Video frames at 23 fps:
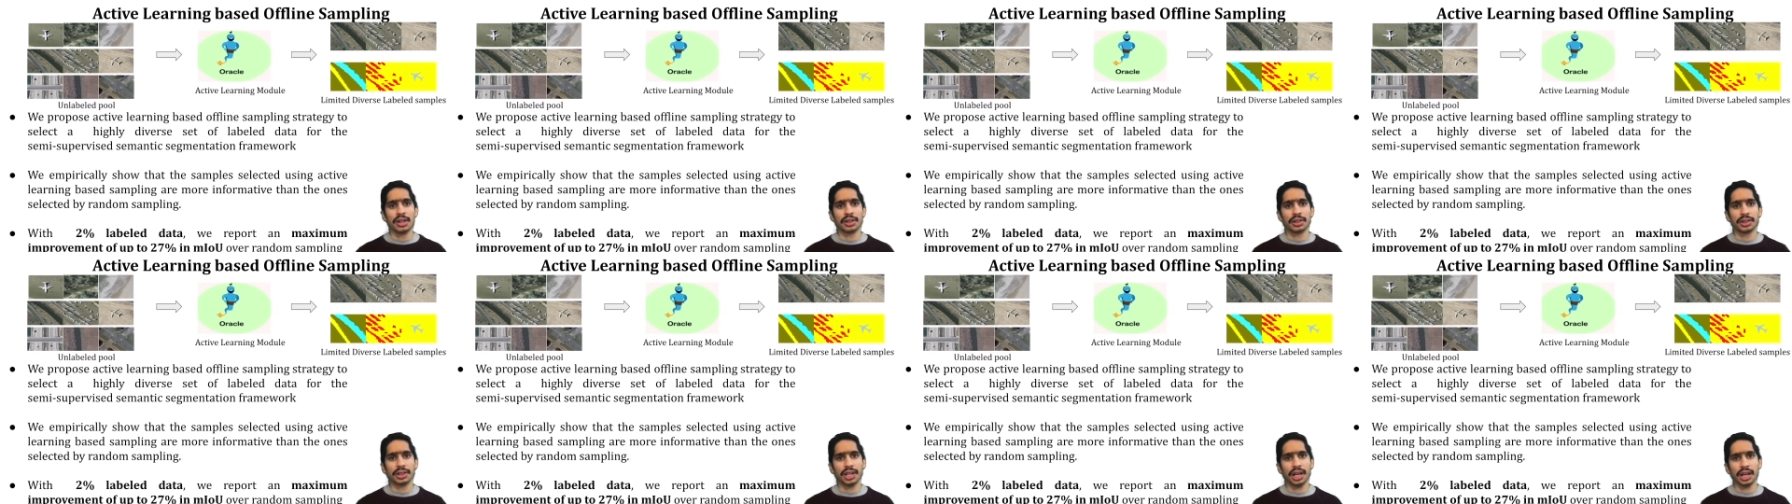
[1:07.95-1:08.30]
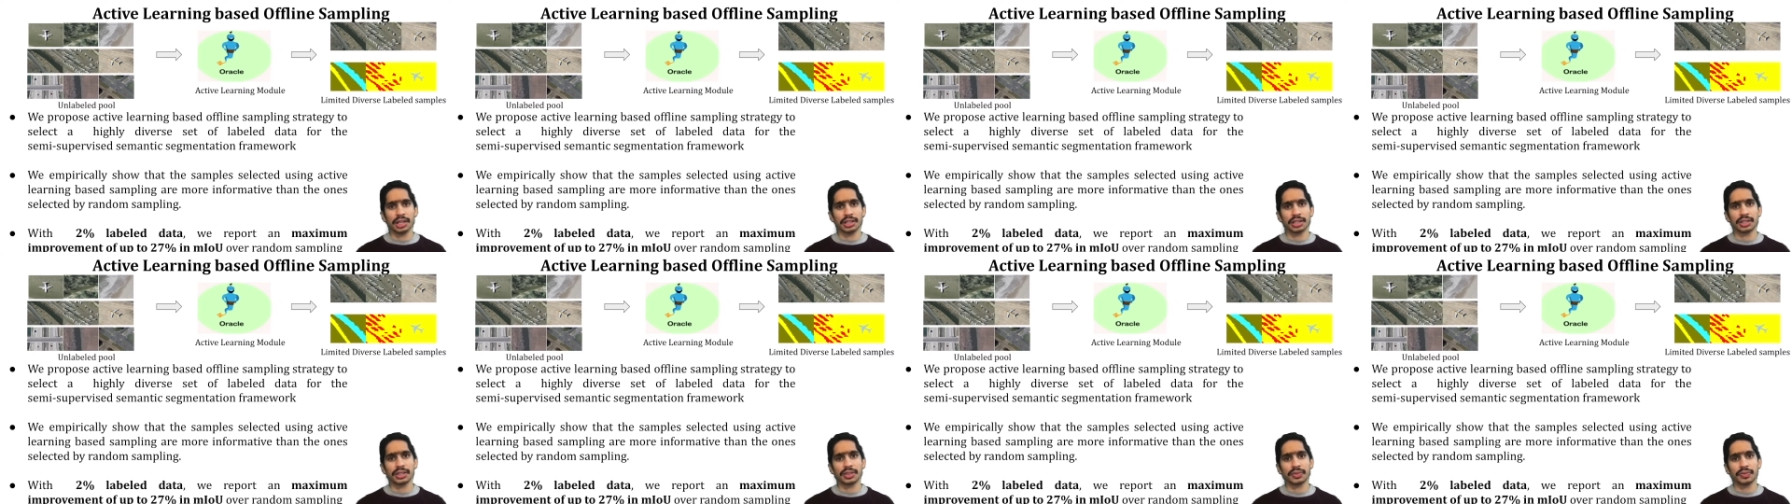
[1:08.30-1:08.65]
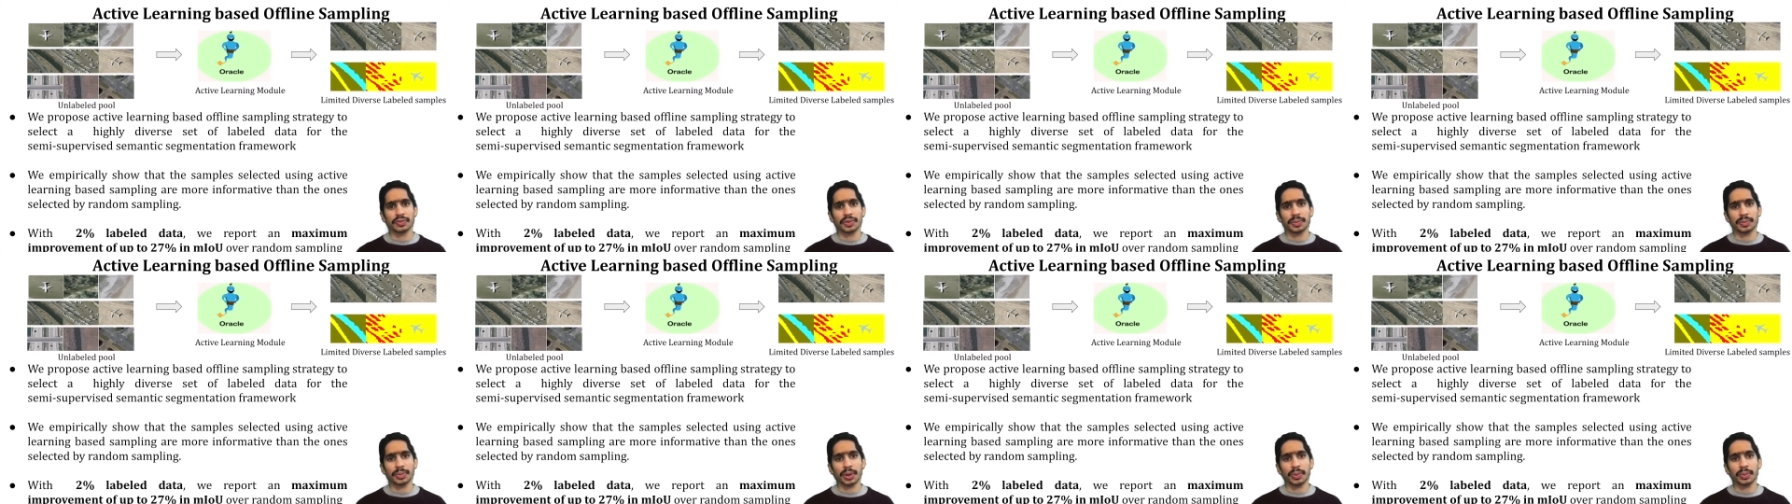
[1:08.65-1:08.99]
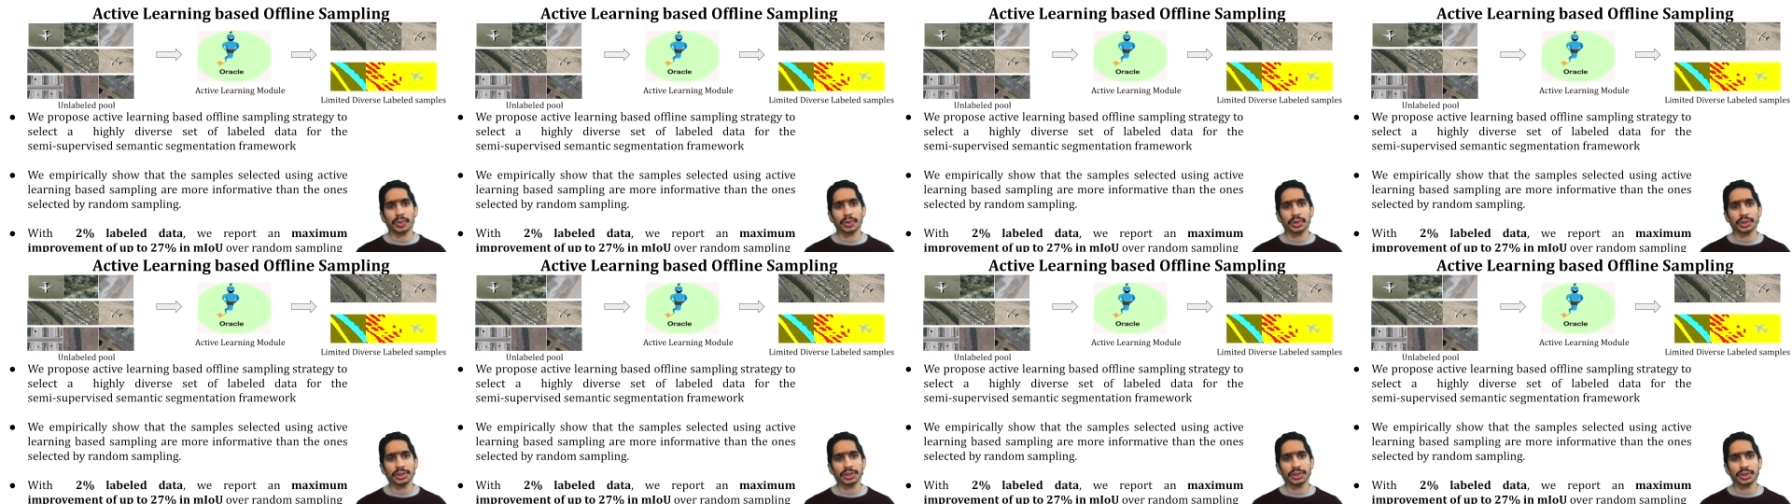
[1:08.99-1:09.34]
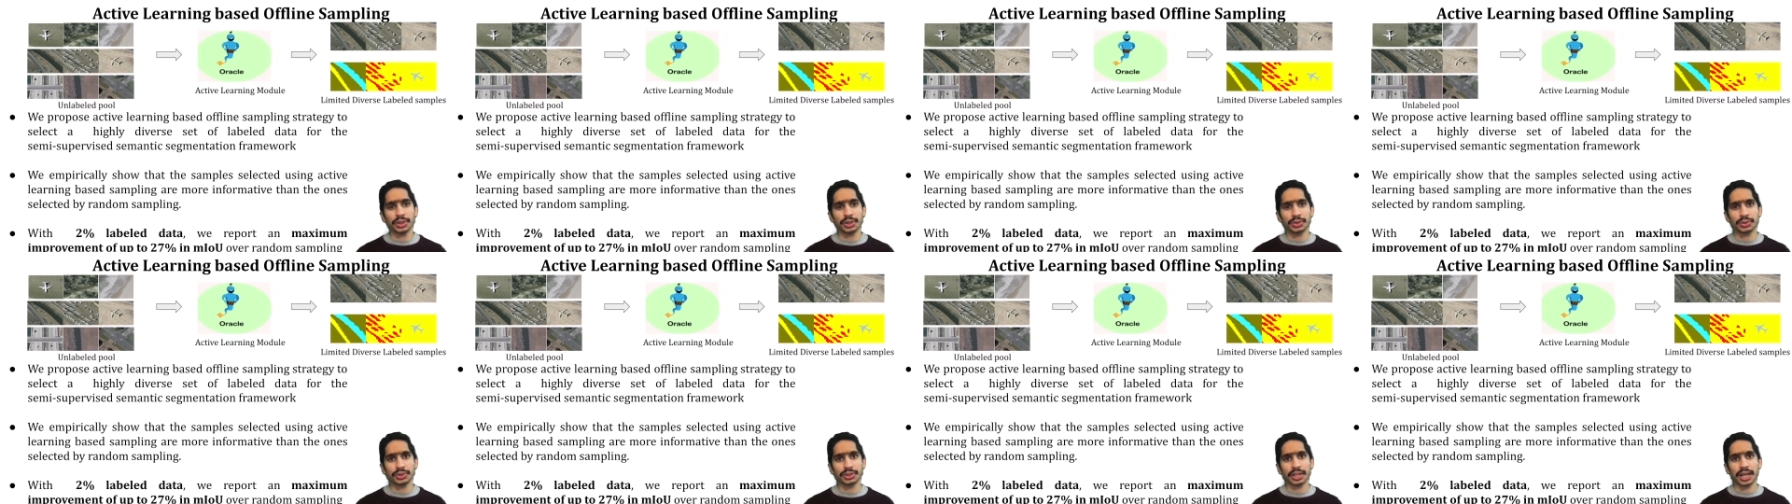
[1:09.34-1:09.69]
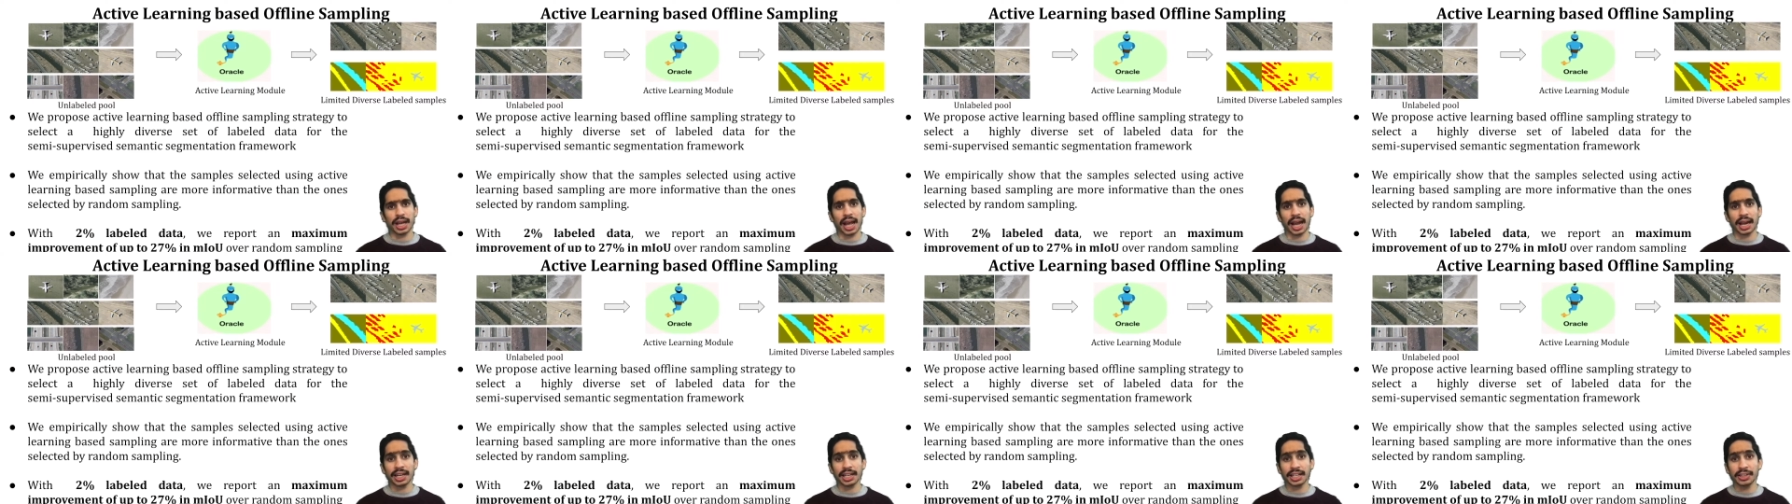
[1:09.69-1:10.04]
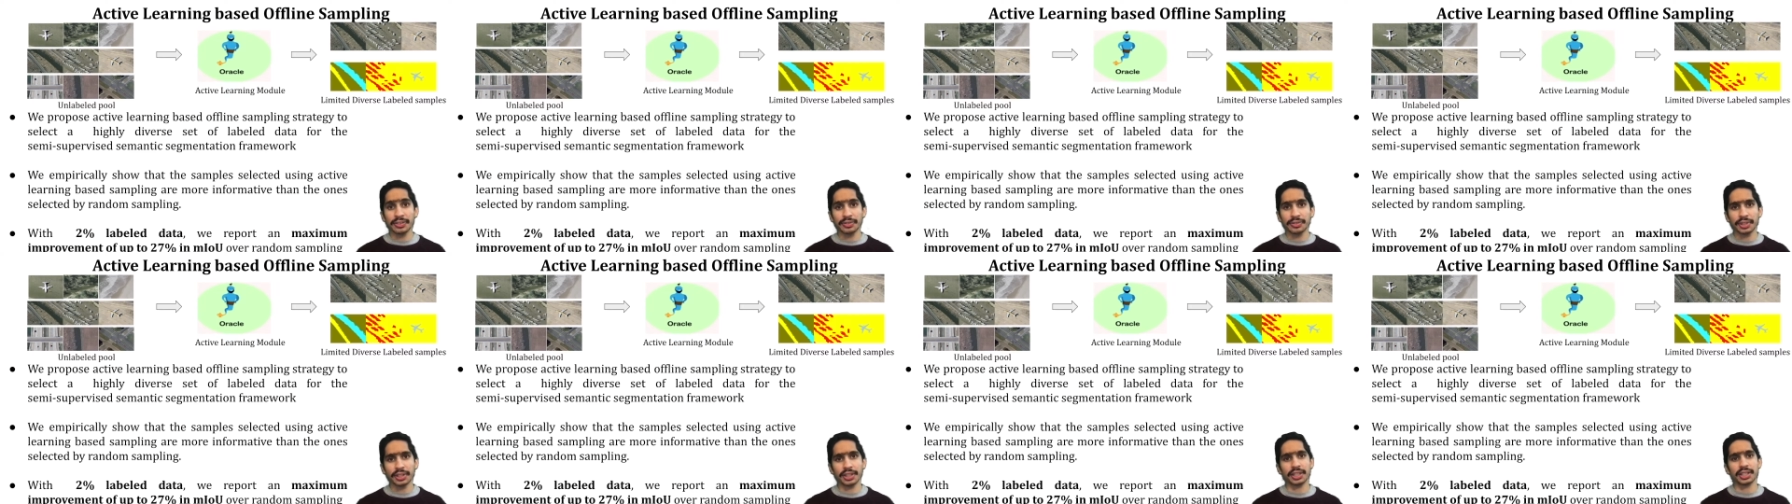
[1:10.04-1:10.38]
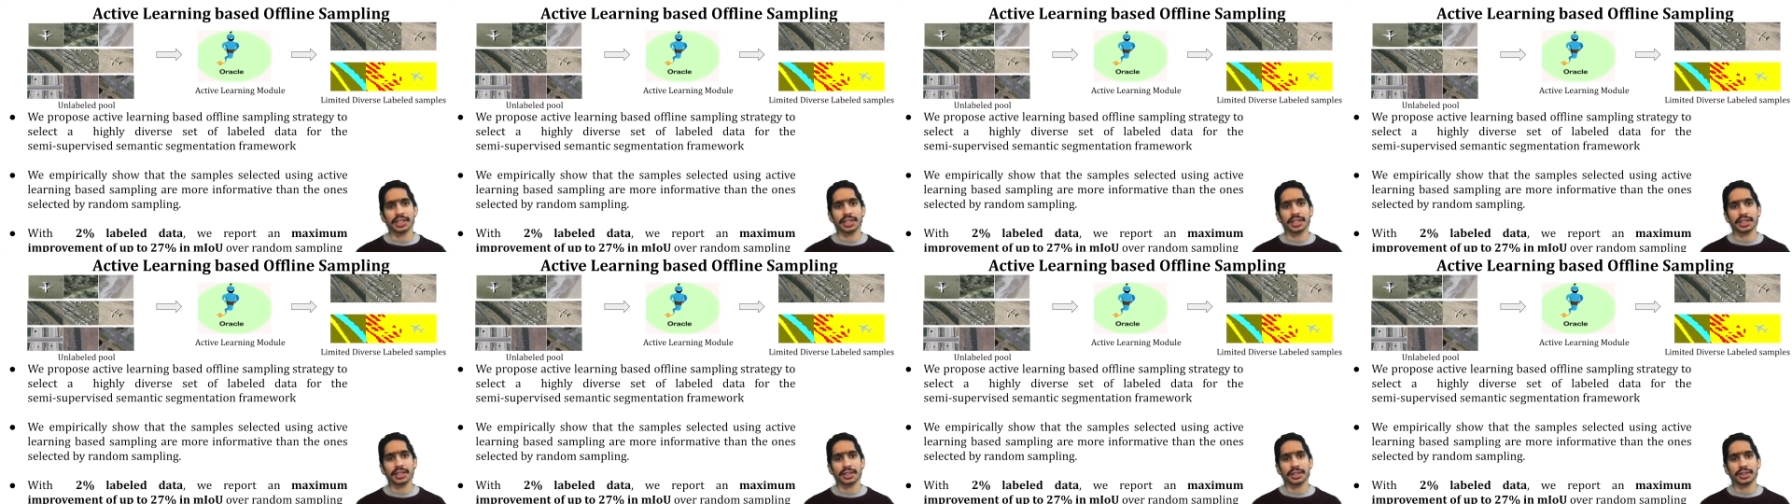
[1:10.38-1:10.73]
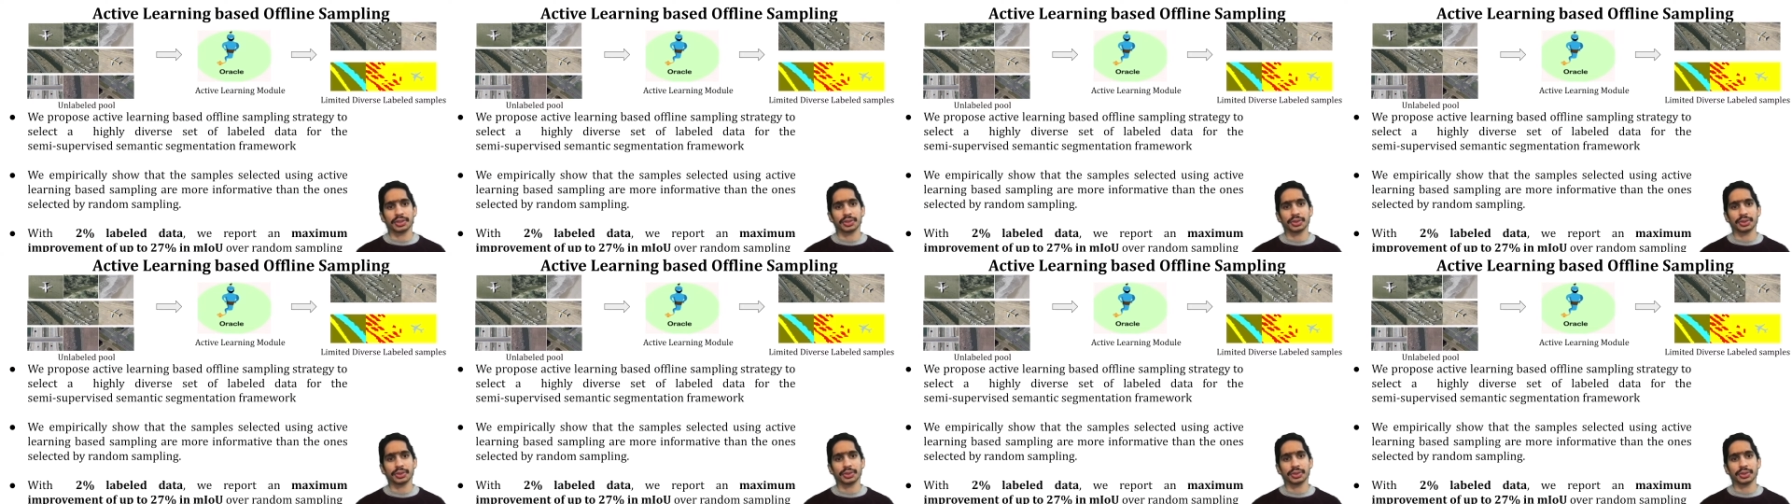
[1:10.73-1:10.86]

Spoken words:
Thus, we propose to use active learning